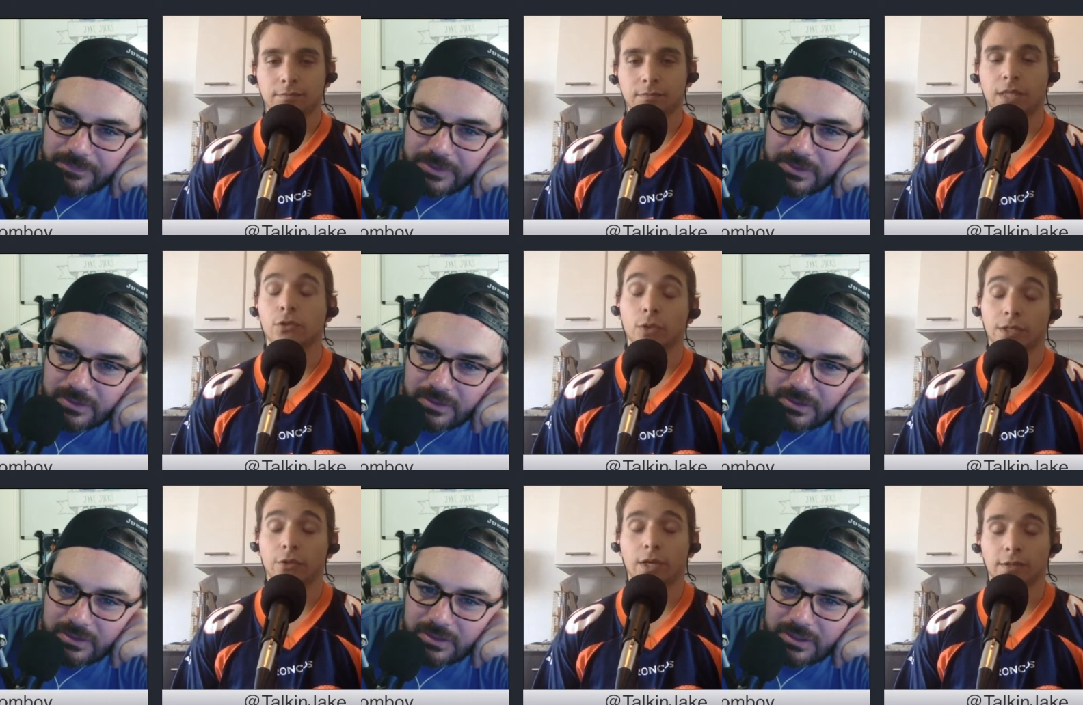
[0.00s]
Speaker 1: That's why
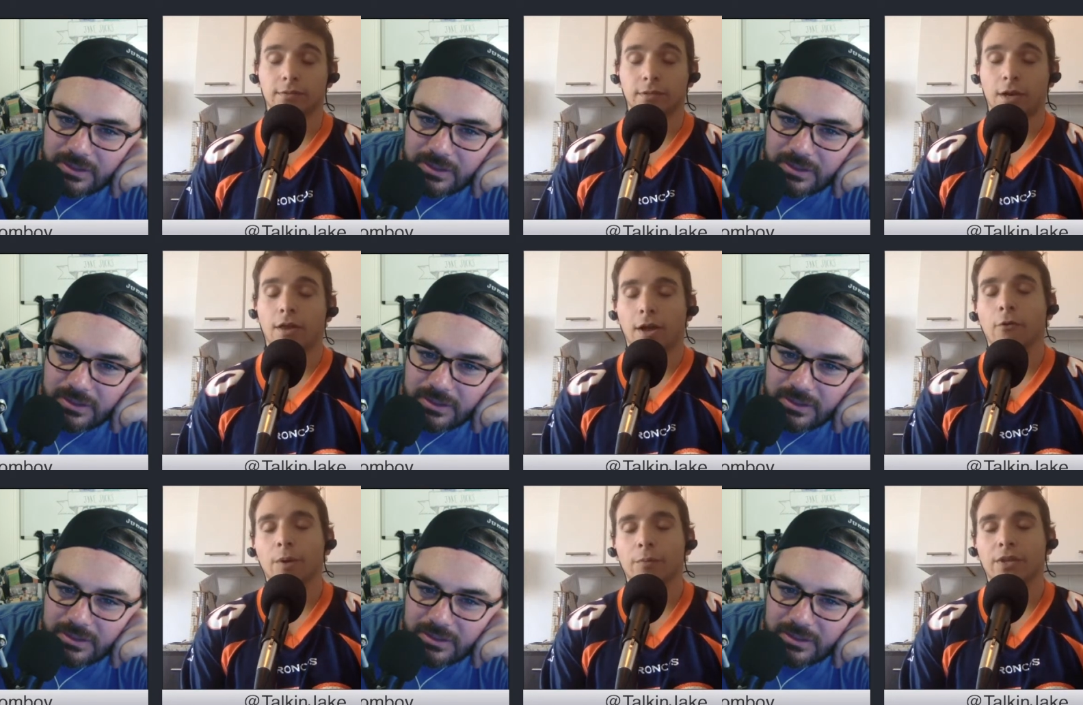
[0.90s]
you had, I, I
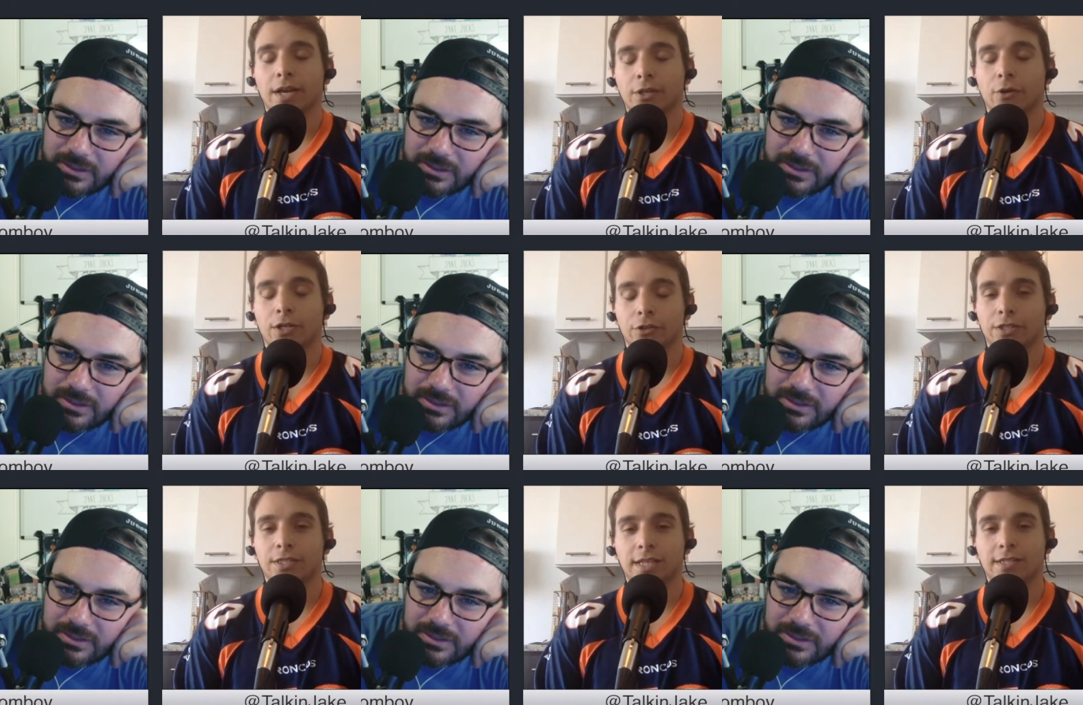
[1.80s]
remember that you had your
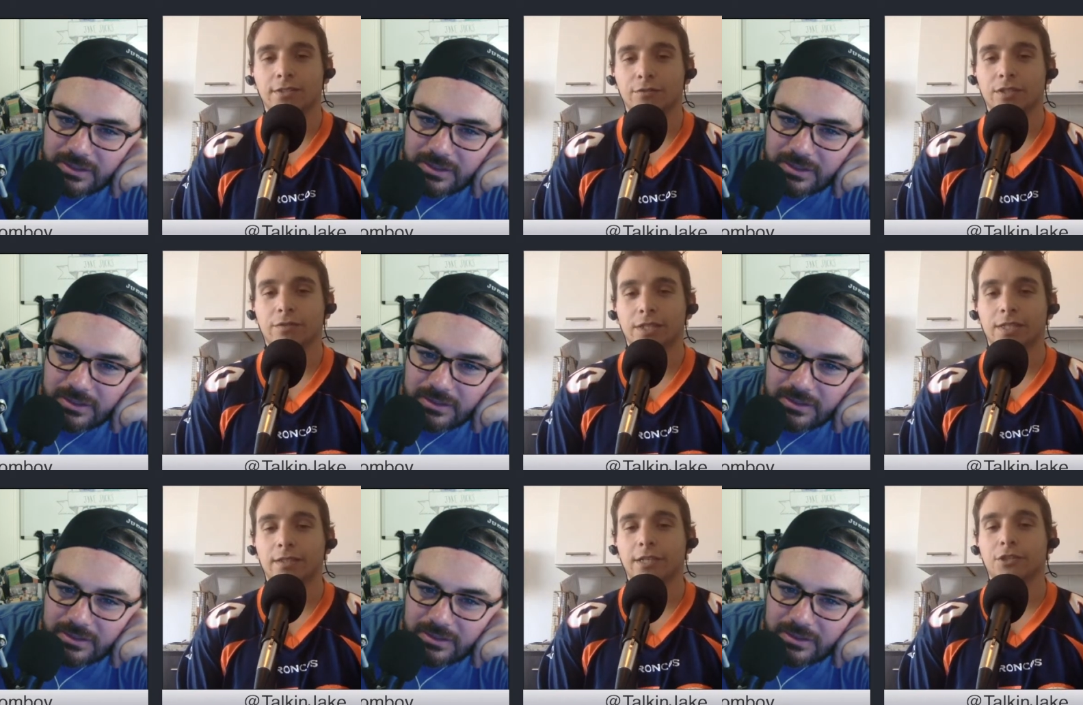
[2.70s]
extensive D V
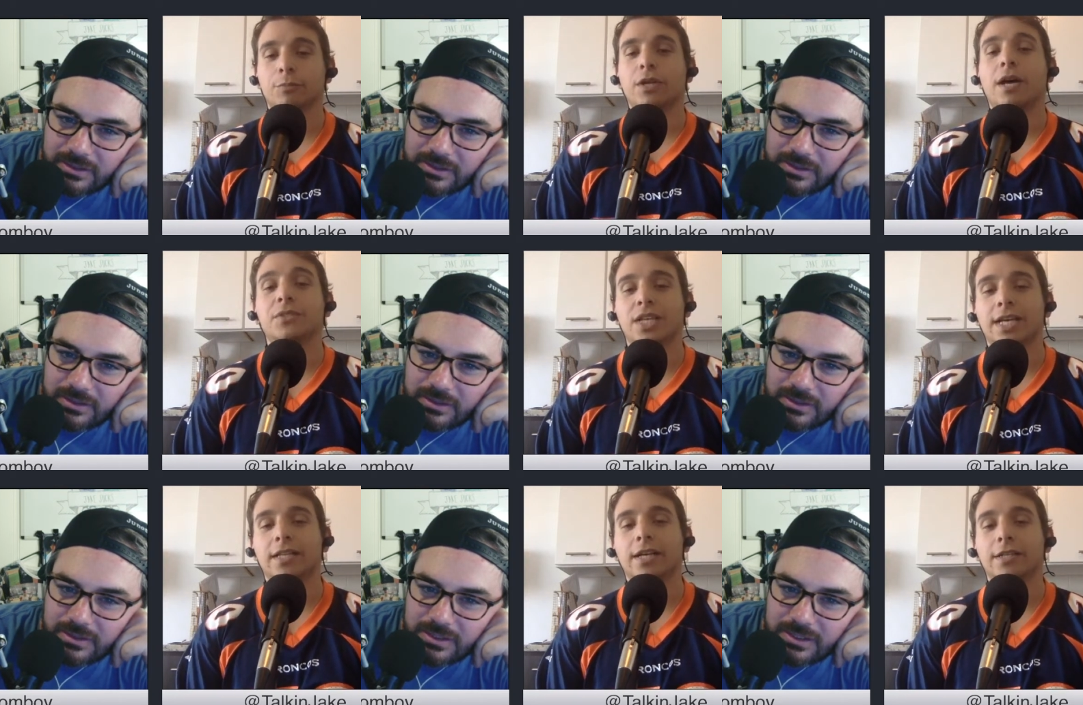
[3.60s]
D collection, but I'm
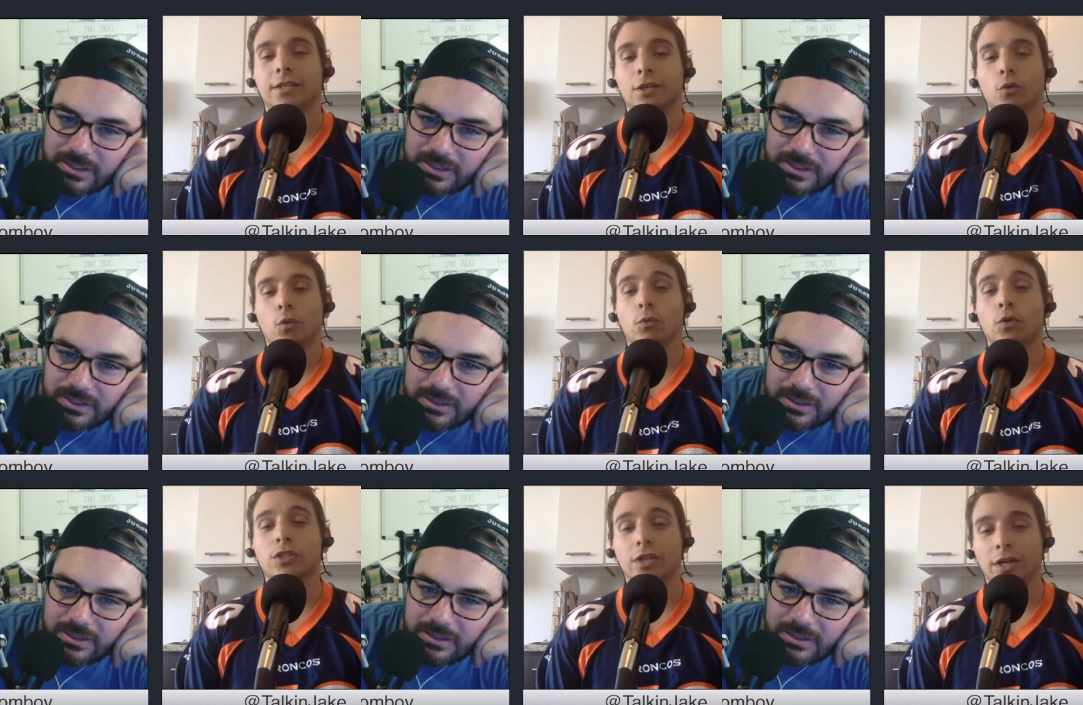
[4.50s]
saying, like, when
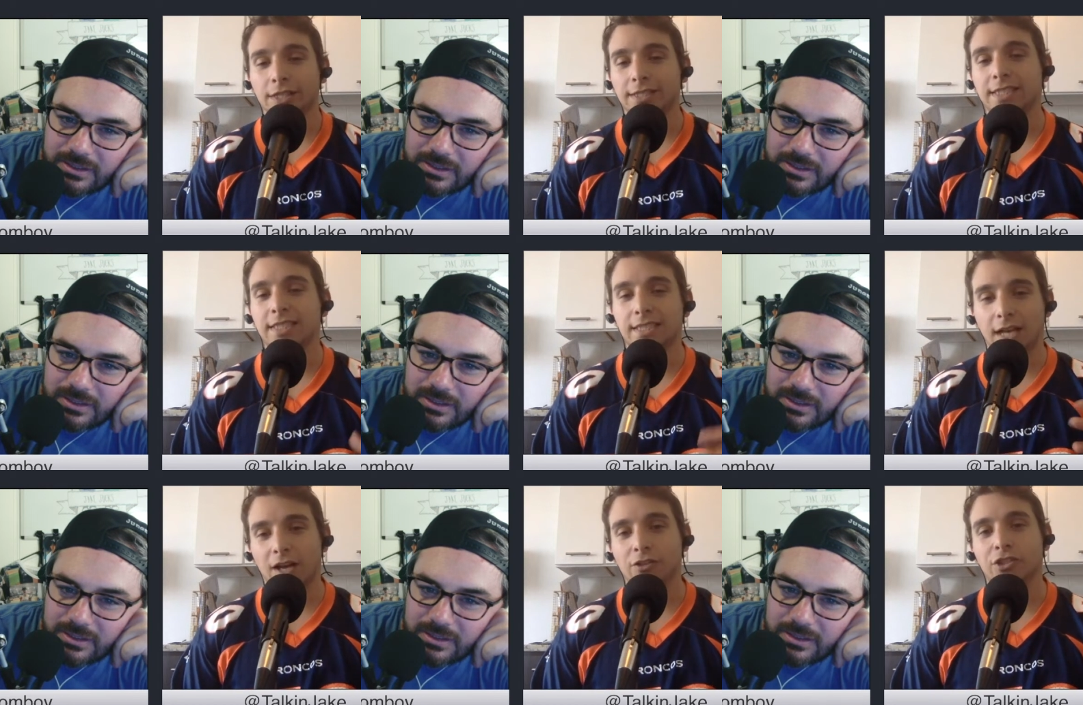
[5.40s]
we're talking
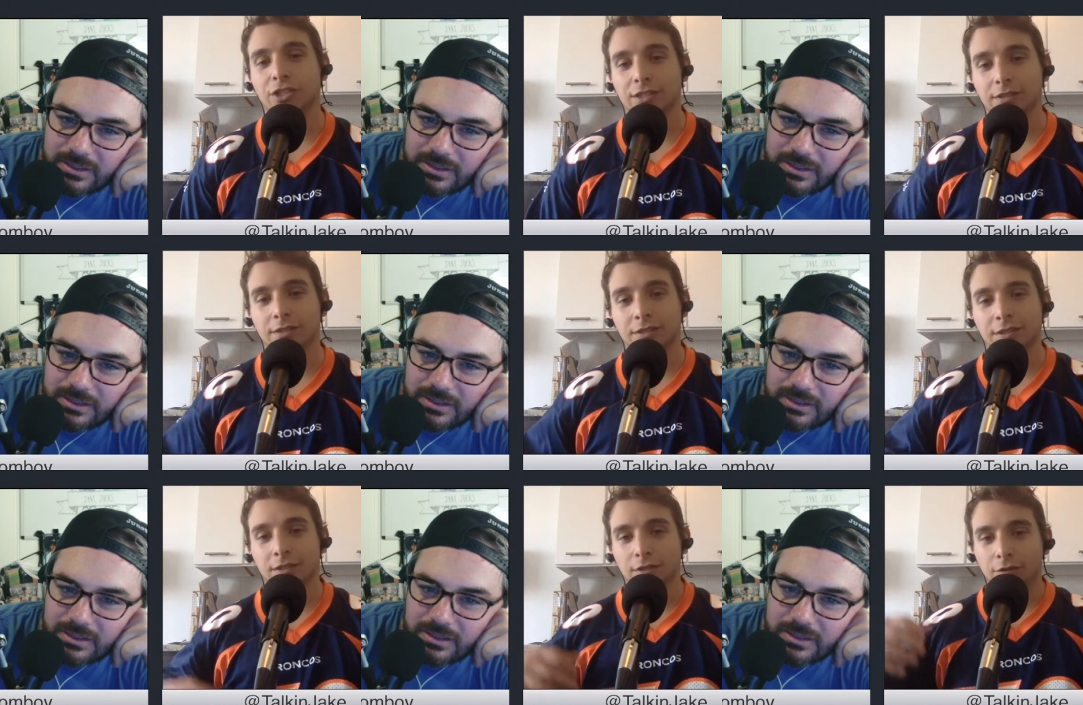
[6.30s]
nostalgic,
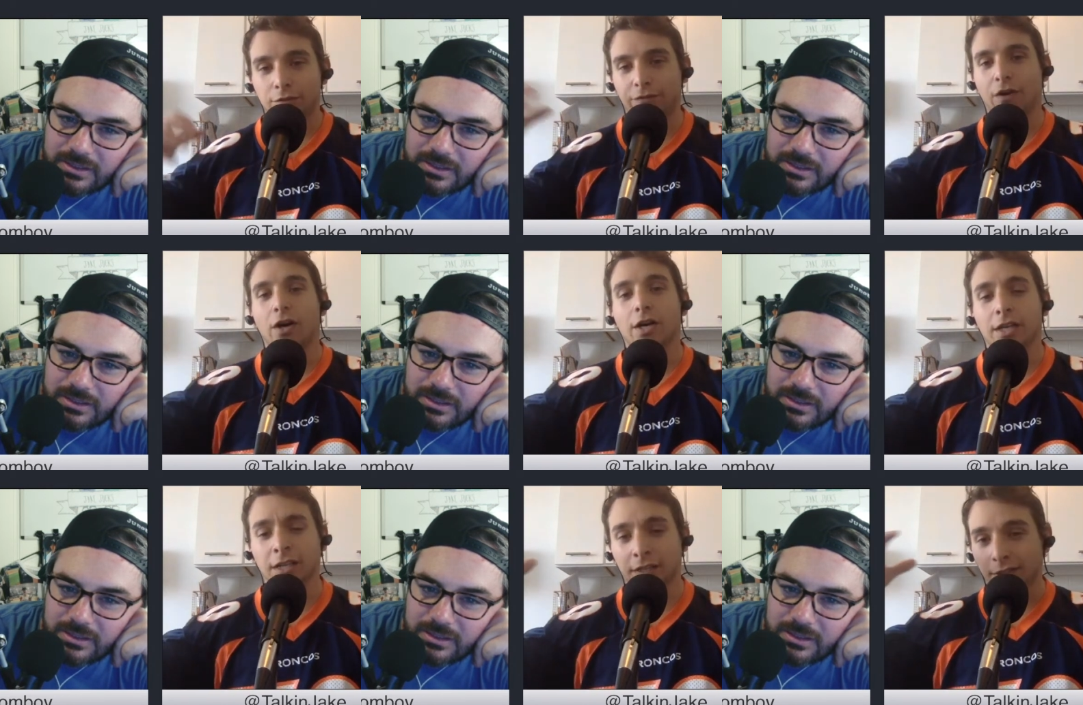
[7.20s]

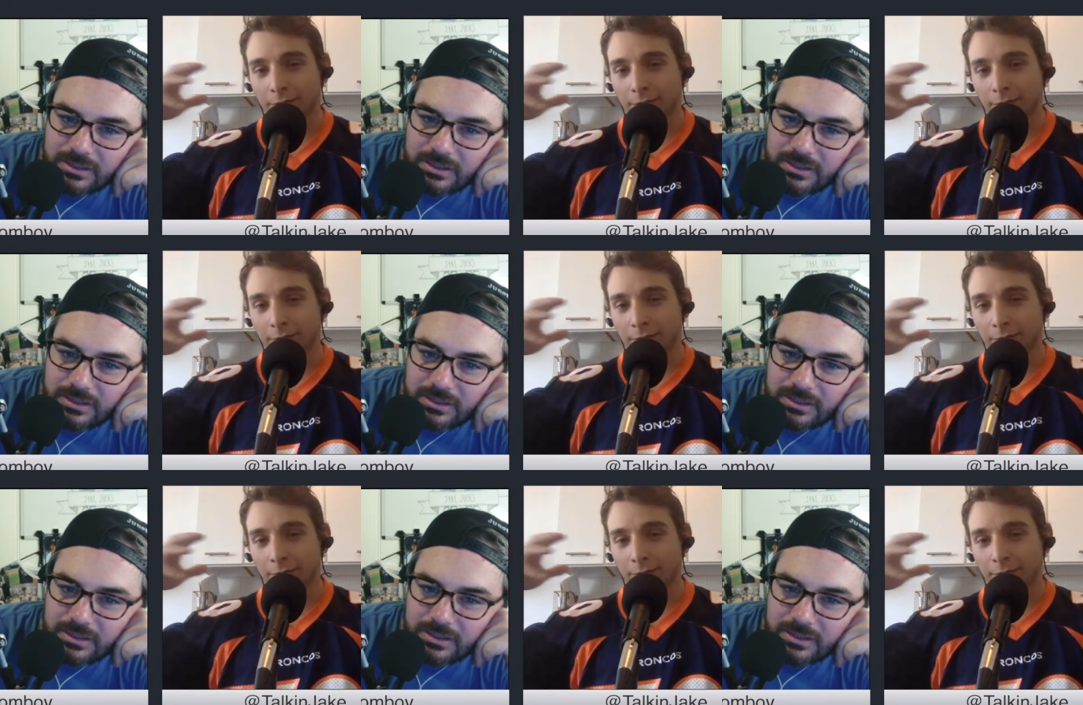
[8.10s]
fun,